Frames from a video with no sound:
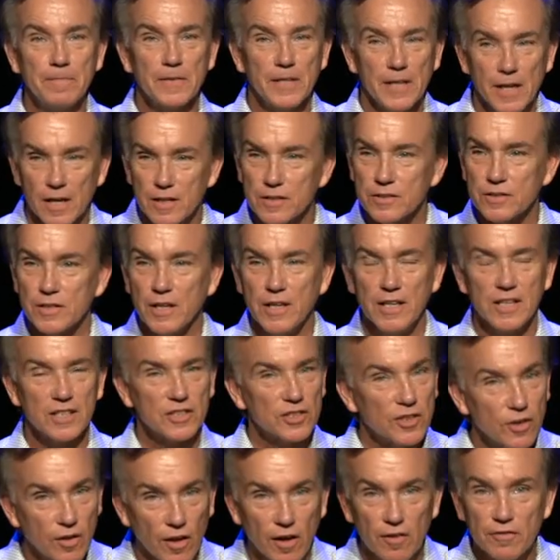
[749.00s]
Yes,
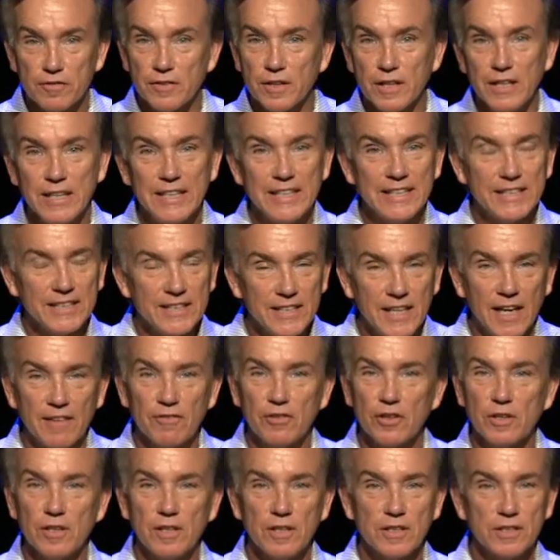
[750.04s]
his love
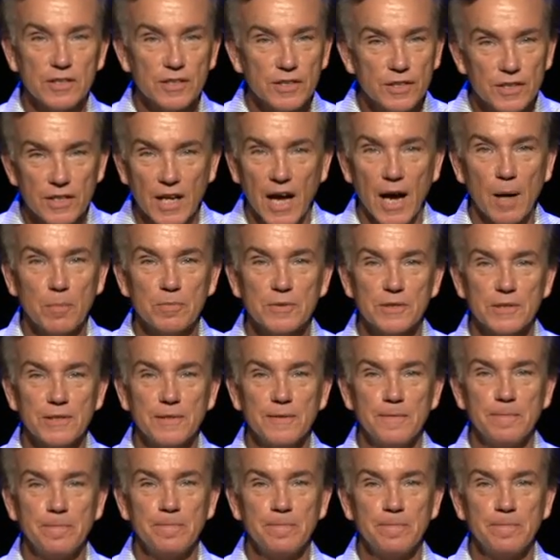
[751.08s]
never stops.